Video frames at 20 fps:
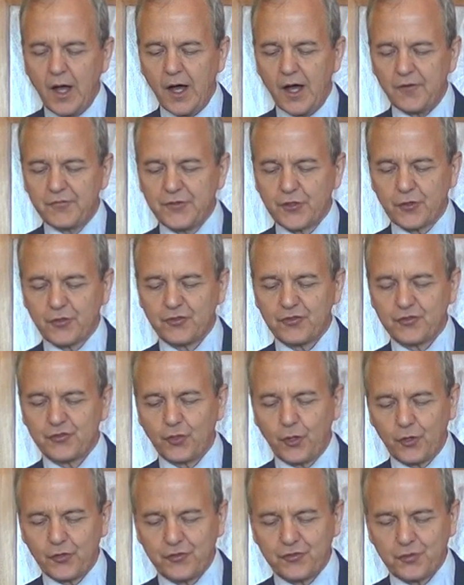of your
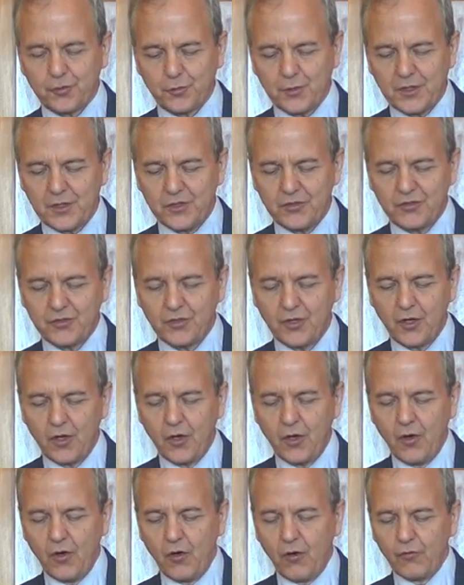sorceries,
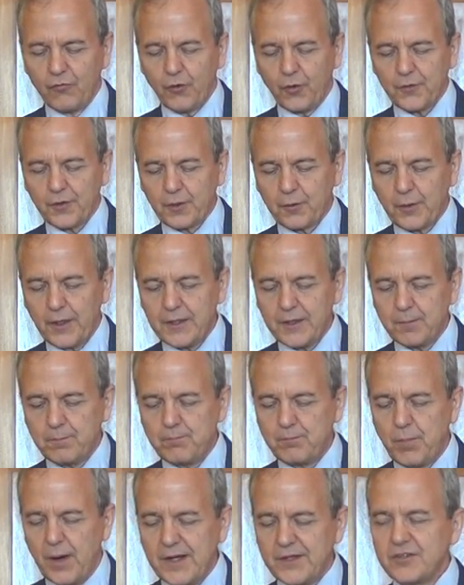for the great
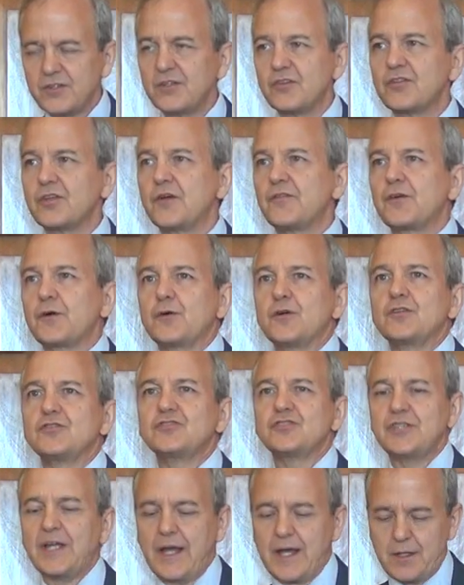abundance of your
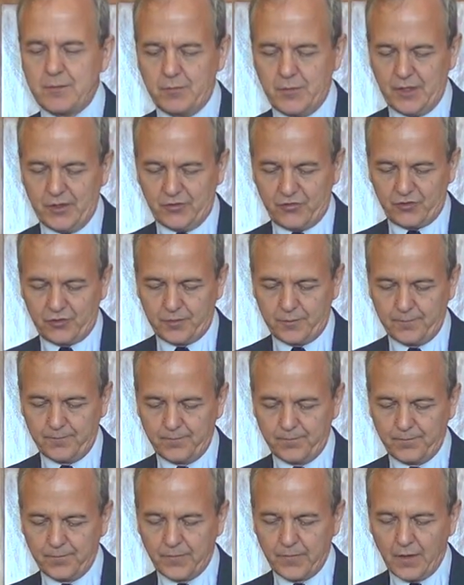enchantments.
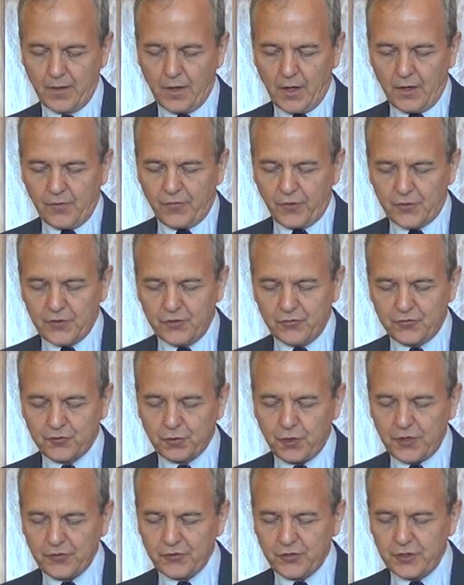For you've
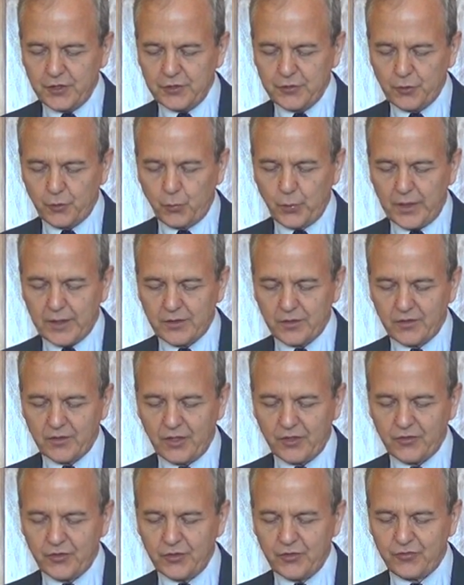trusted in your
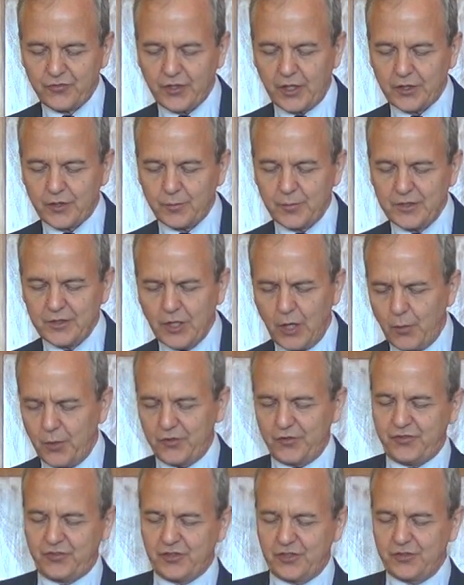wickedness, and you said to me, No
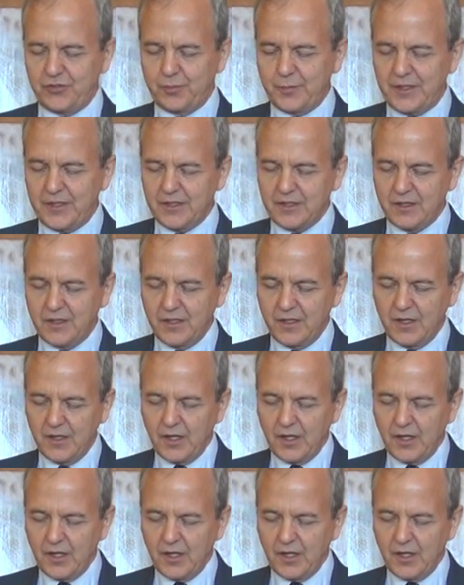one sees me.